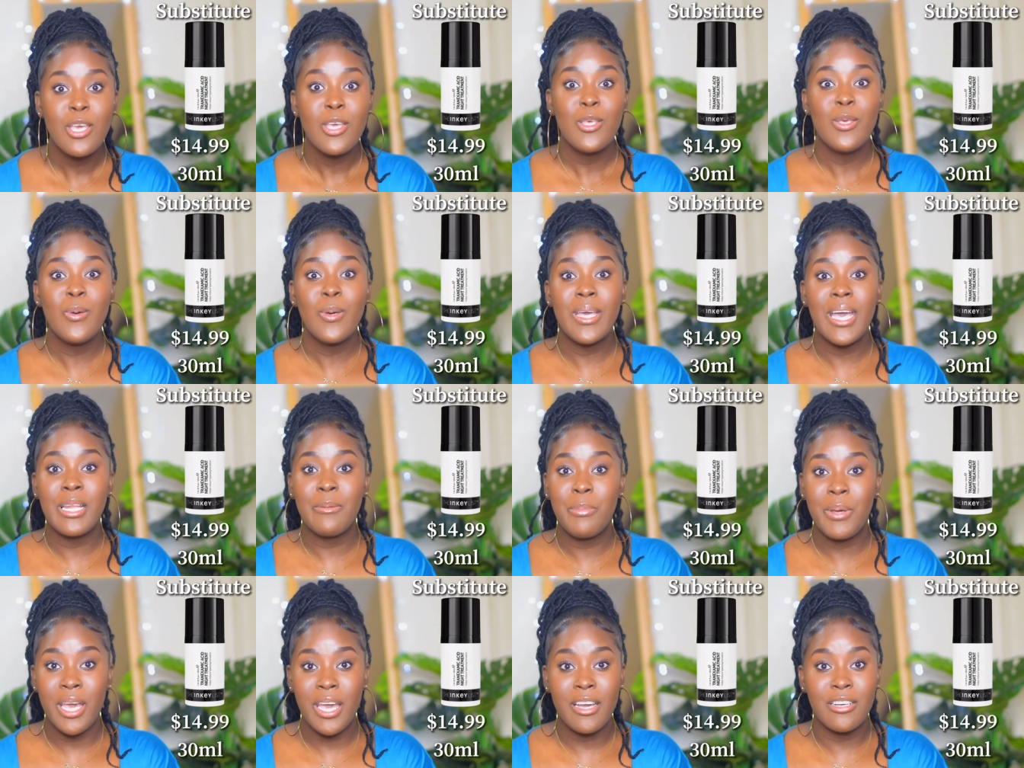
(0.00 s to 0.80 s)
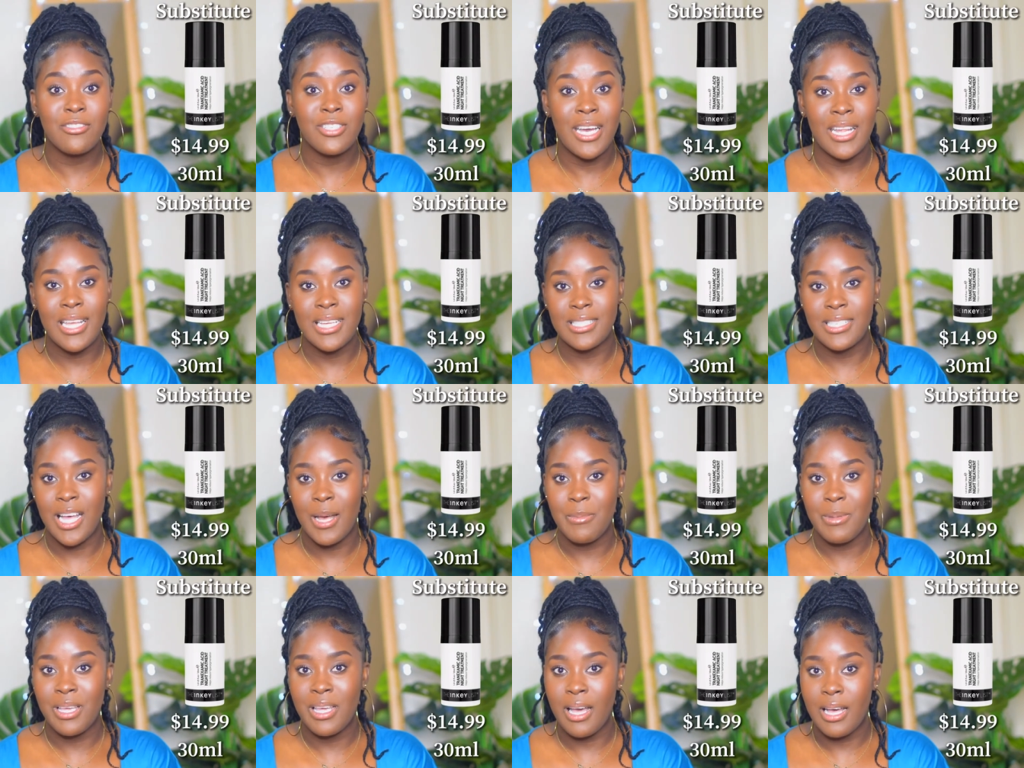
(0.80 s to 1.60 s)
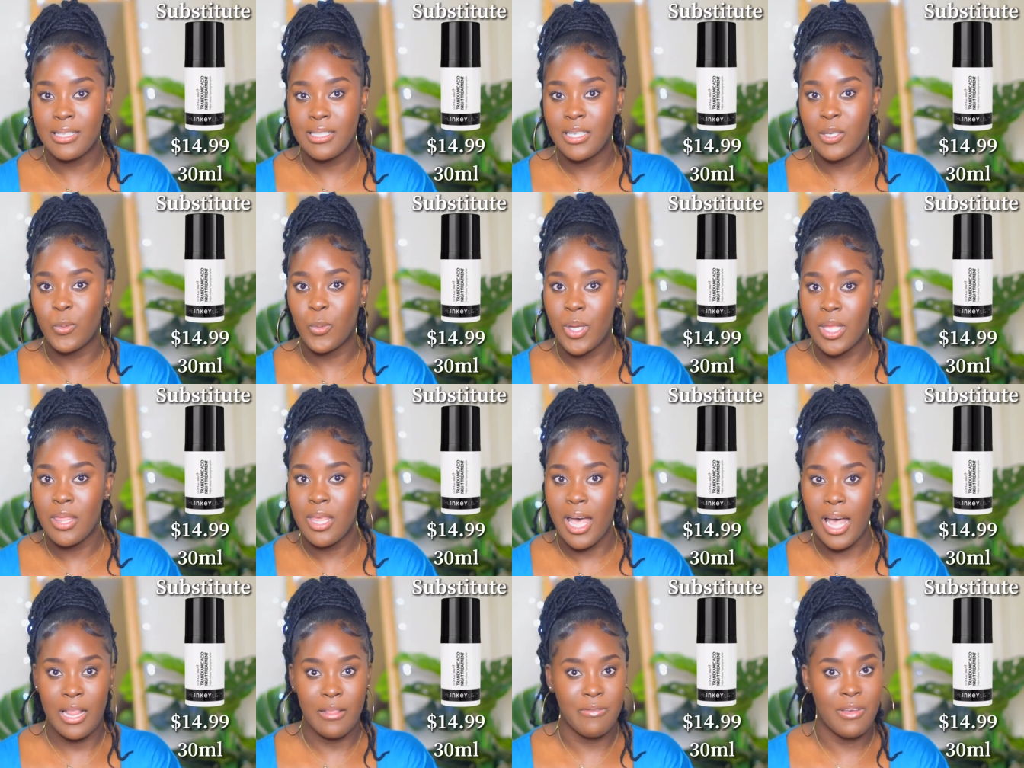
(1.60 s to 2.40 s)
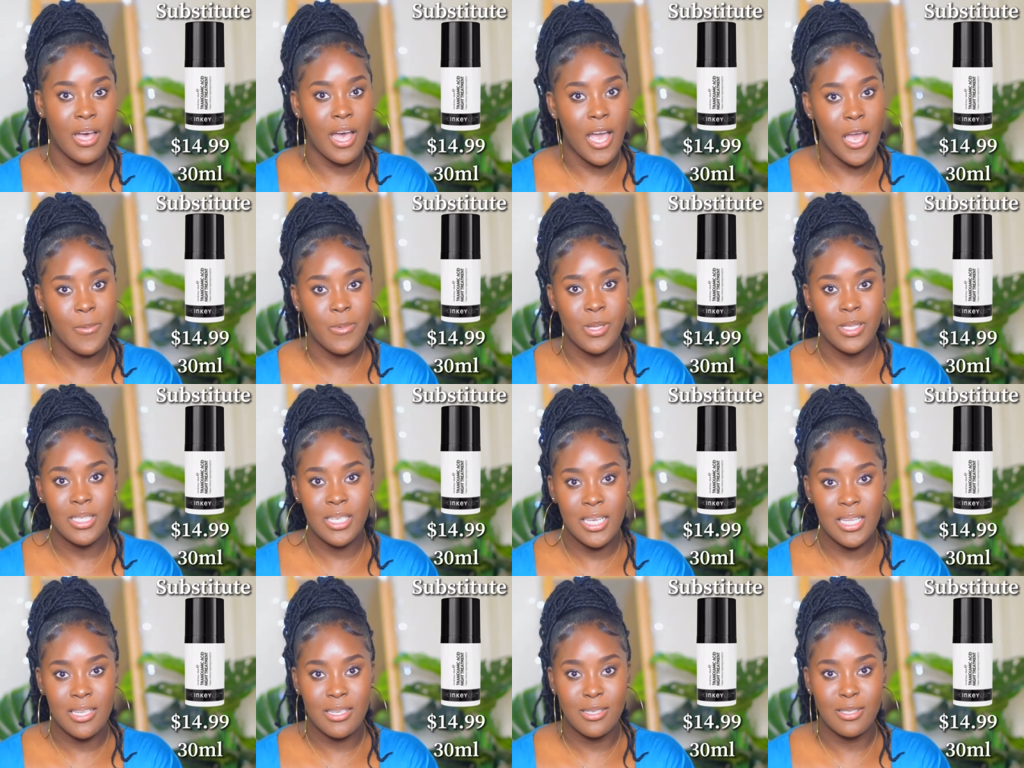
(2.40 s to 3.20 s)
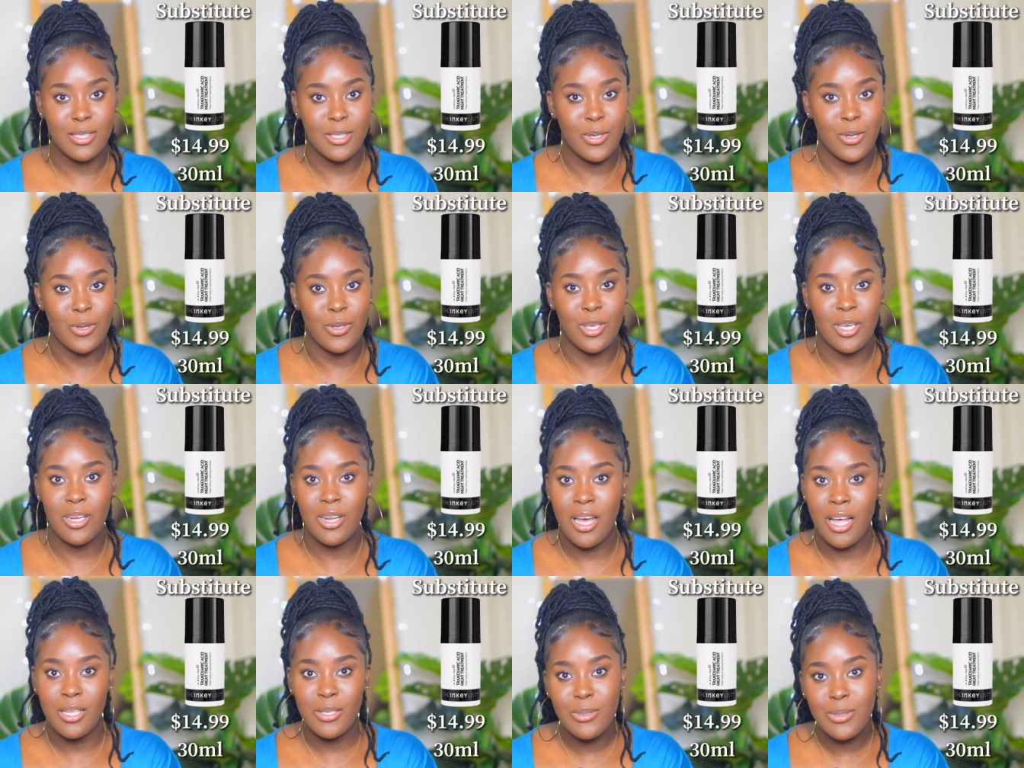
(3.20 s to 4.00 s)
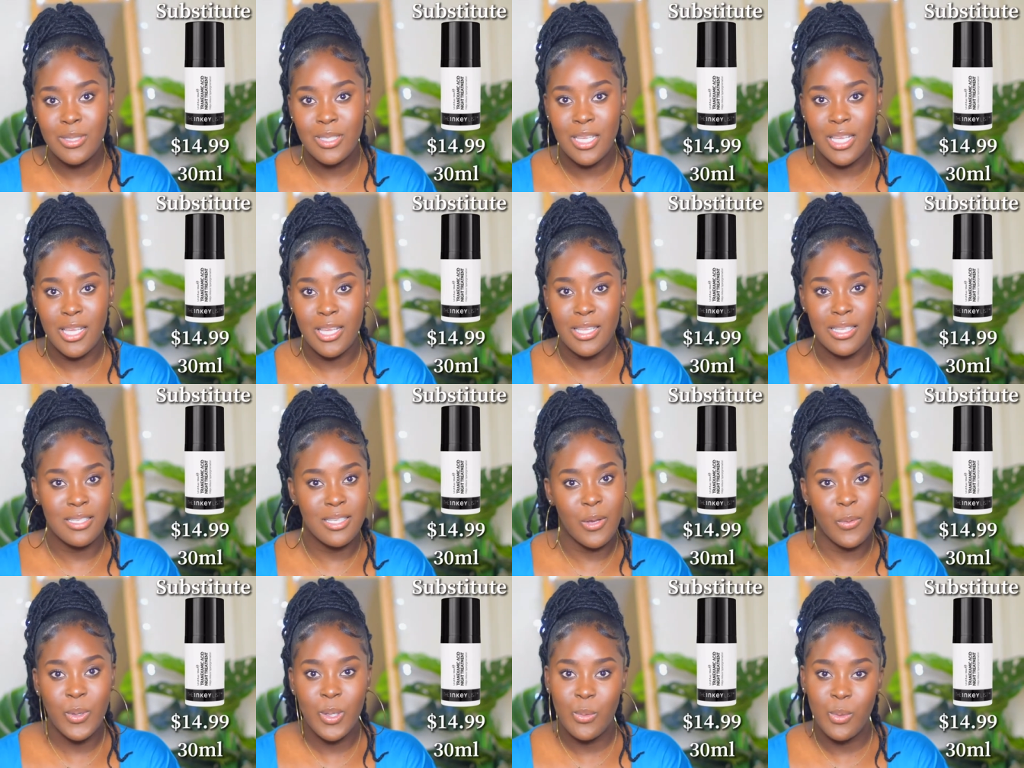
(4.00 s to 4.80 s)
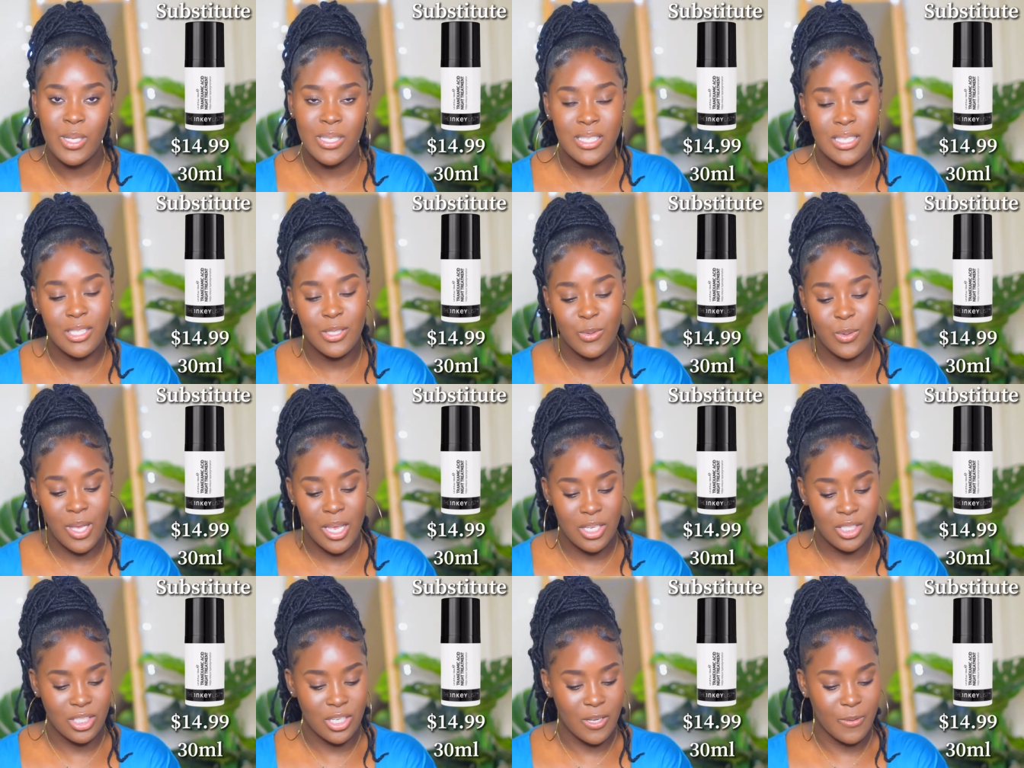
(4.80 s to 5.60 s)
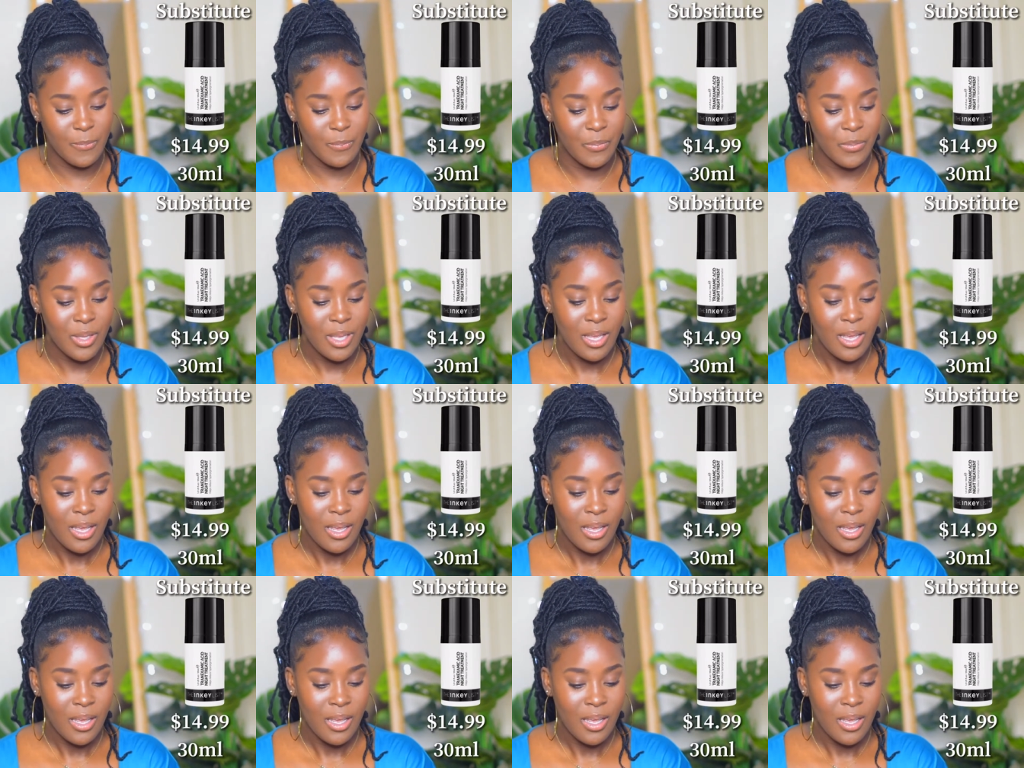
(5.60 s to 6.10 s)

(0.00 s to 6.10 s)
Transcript: you can pair tranexamic acid with alpha arbutin so you're not losing it's a win-win situation